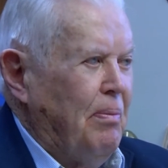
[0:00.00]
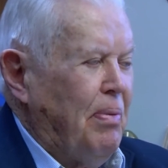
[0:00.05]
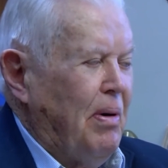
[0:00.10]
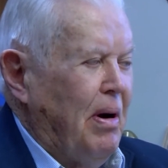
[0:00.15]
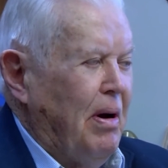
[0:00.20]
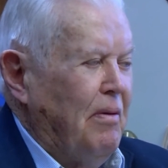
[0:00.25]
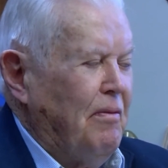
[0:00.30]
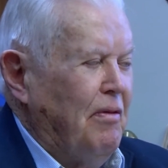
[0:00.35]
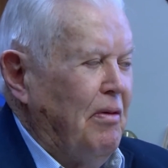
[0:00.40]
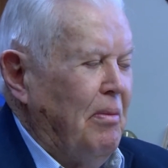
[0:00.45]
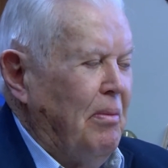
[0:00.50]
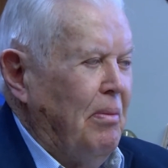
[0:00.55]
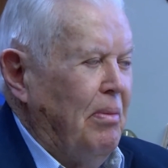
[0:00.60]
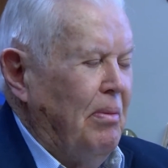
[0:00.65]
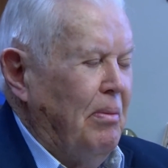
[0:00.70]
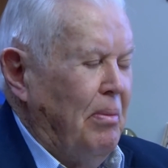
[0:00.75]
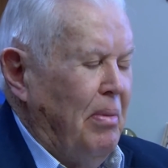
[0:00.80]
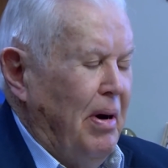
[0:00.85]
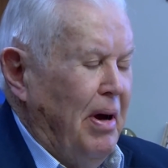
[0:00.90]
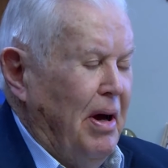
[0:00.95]
and steadfast
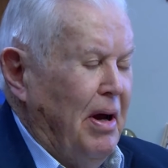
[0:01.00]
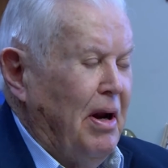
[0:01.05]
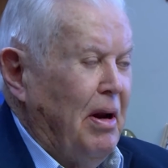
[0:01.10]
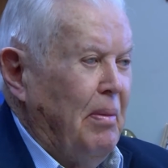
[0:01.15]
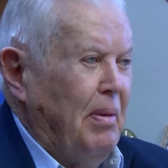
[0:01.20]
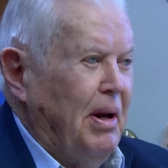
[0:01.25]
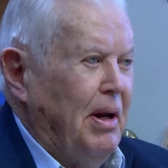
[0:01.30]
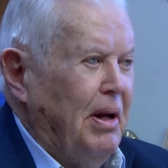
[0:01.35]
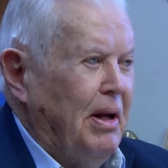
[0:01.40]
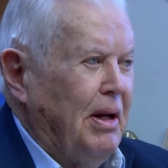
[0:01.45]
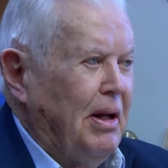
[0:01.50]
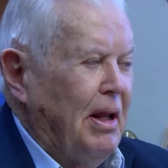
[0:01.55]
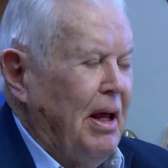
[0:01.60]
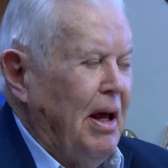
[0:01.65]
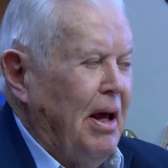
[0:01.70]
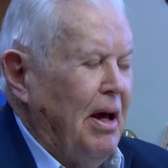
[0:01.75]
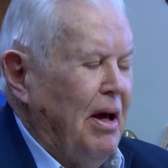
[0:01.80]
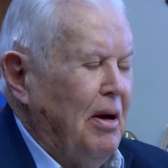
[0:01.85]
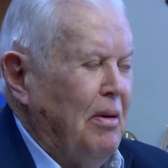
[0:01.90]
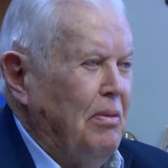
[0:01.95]
work creating
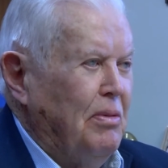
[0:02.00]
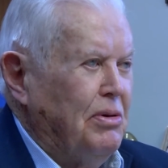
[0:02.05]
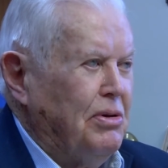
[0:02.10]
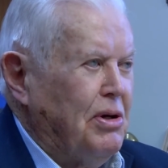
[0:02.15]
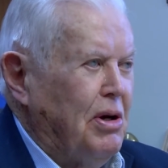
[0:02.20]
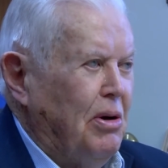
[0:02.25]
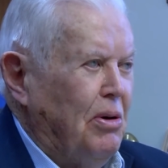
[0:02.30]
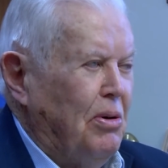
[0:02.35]
and growing